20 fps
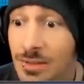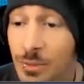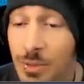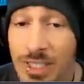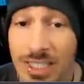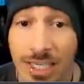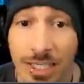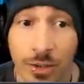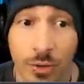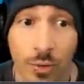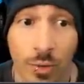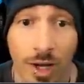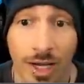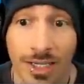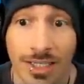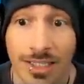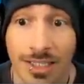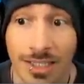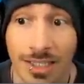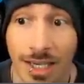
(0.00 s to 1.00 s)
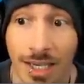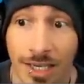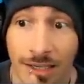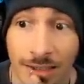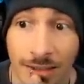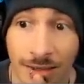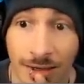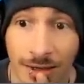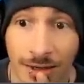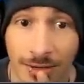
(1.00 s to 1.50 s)
we get grinding
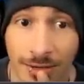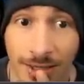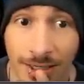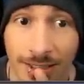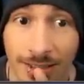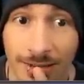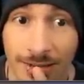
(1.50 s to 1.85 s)
again, all right,